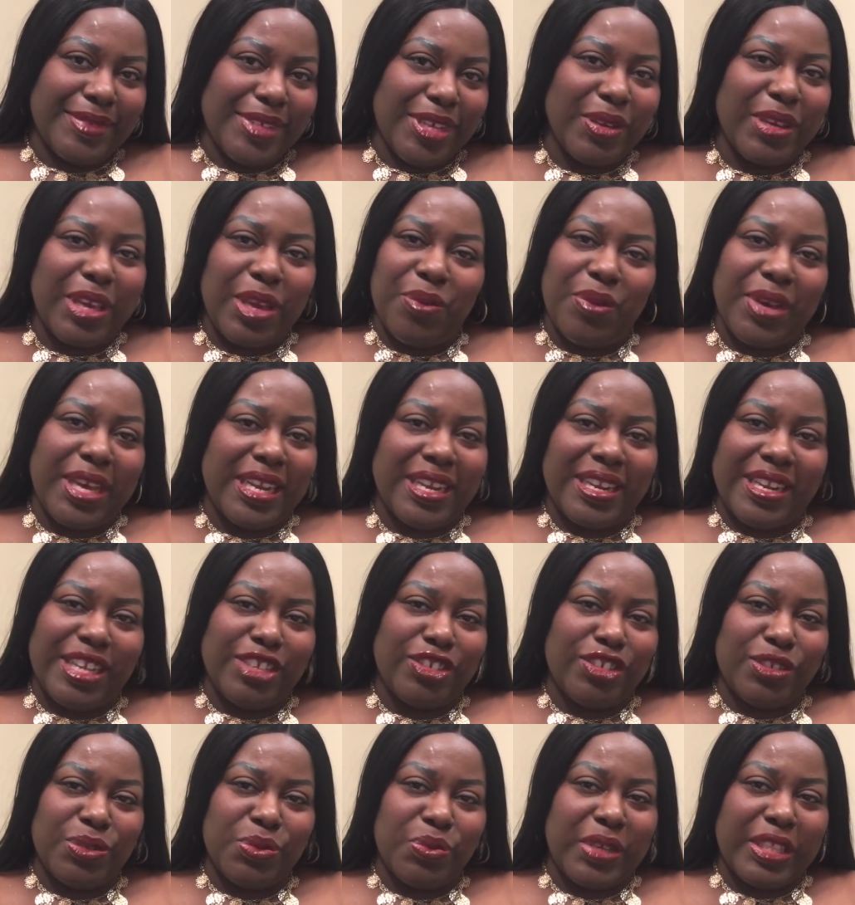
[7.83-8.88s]
Okay, why did I
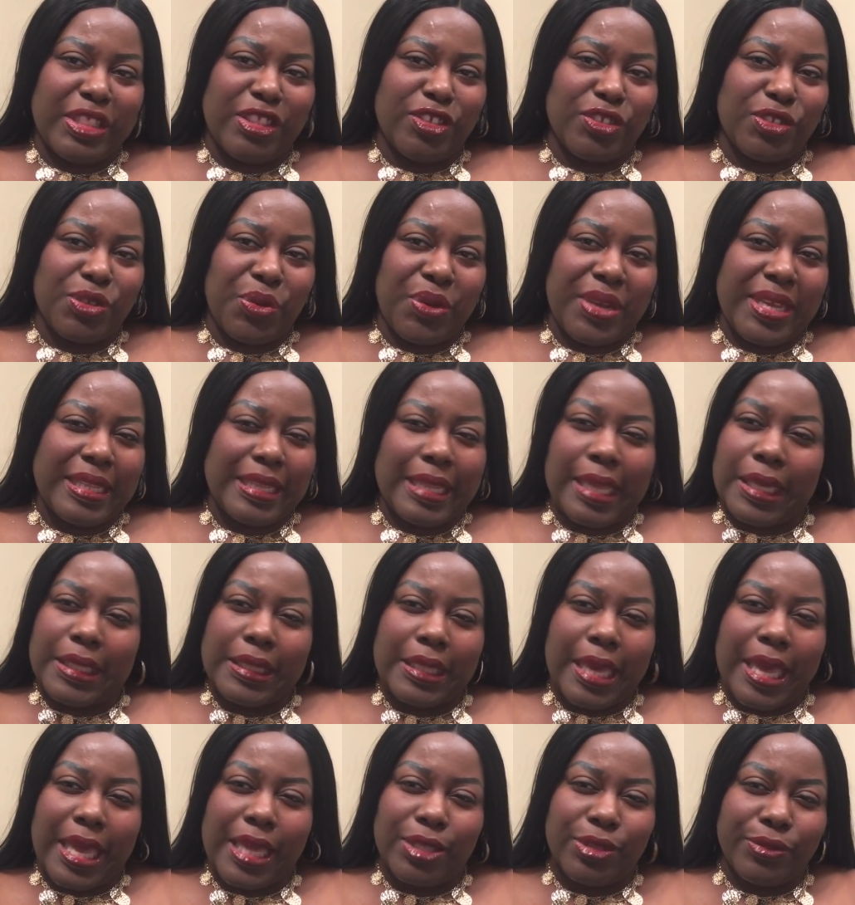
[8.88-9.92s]
just wet the screen like
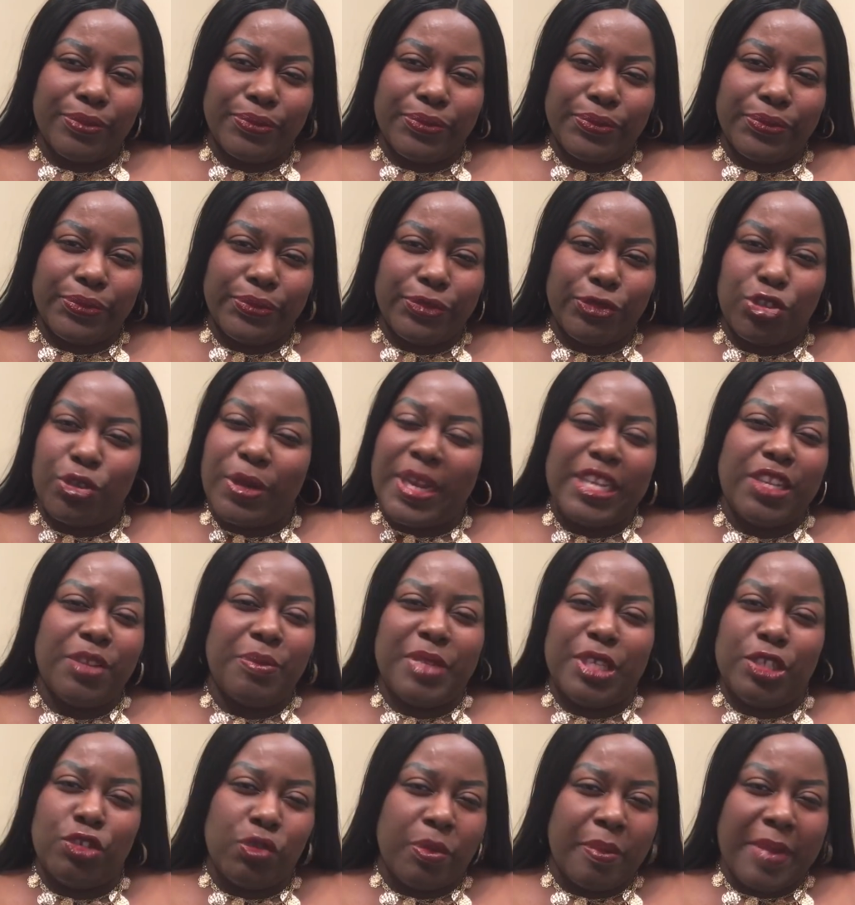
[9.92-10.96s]
that? Trying to
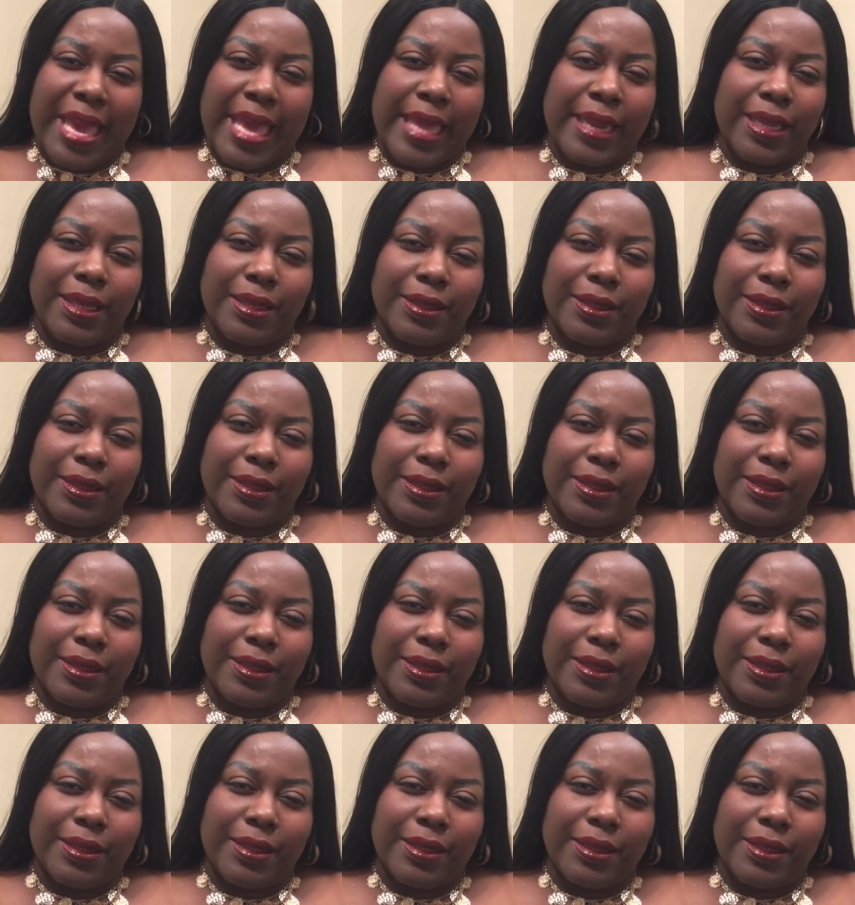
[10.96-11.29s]
be dramatic.